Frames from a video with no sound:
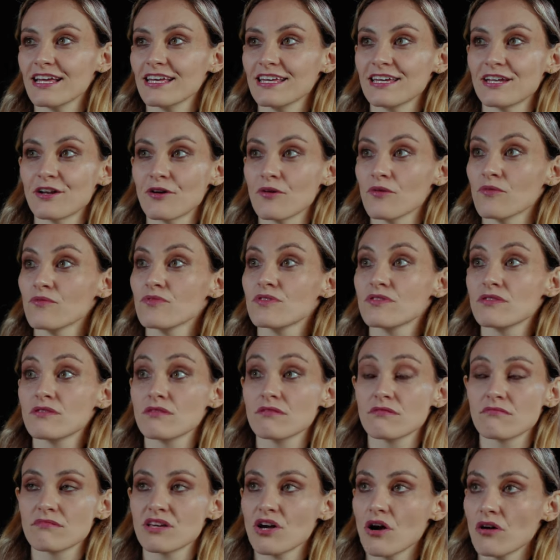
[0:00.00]
you know,
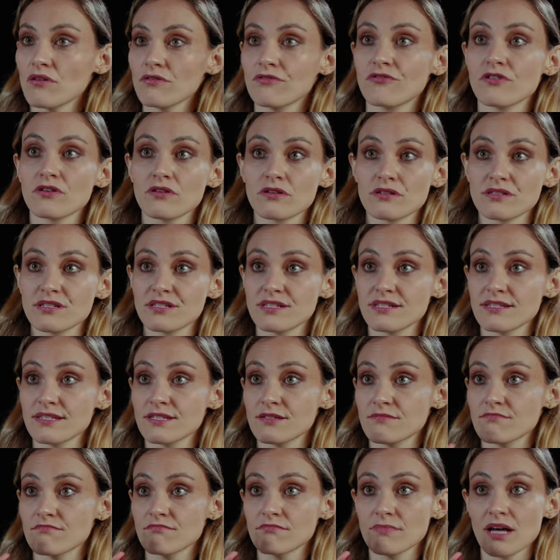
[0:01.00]
the autofocus
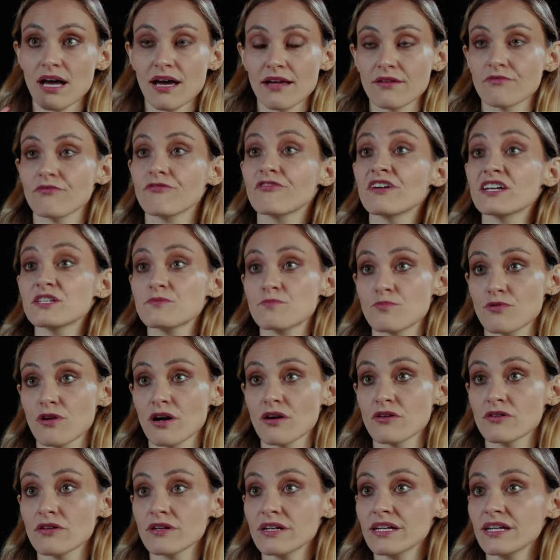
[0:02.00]
just had face
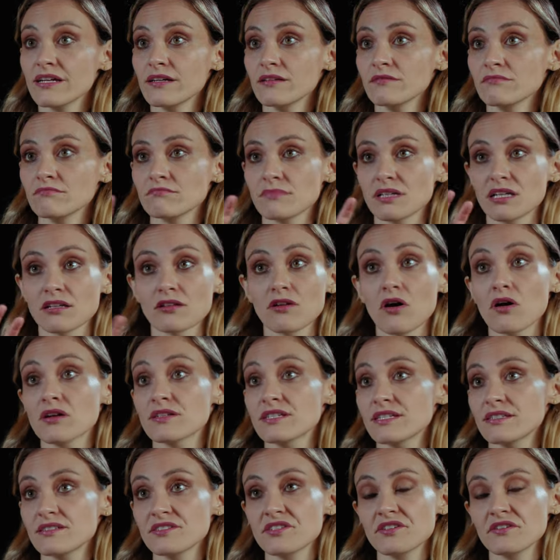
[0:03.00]
priority, it locked
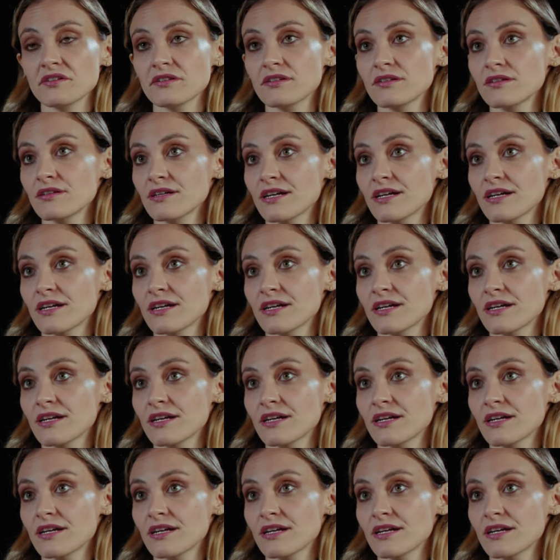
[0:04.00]
into her,